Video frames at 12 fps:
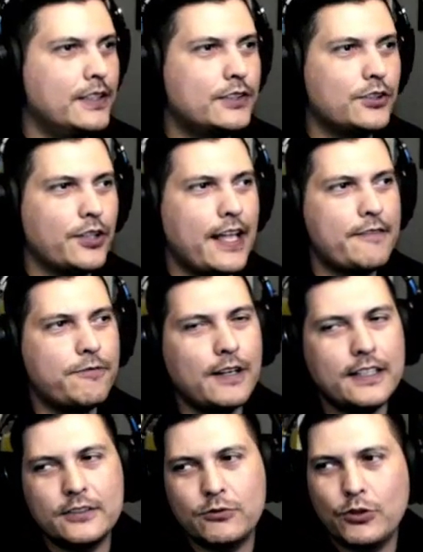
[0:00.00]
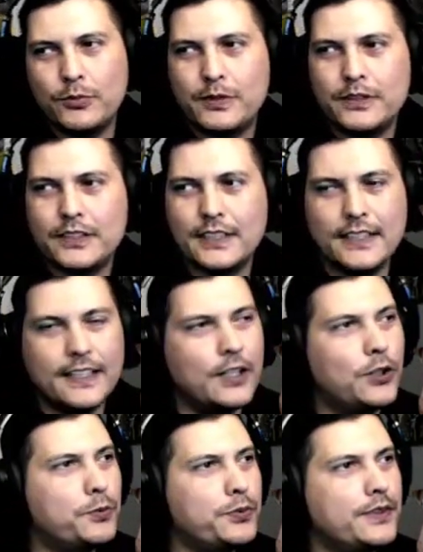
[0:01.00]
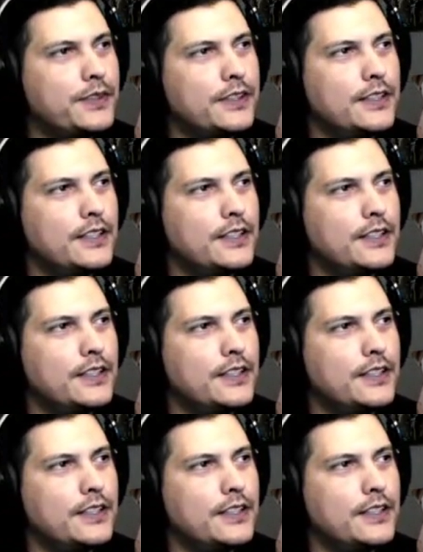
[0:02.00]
So that fast warp-in is gonna help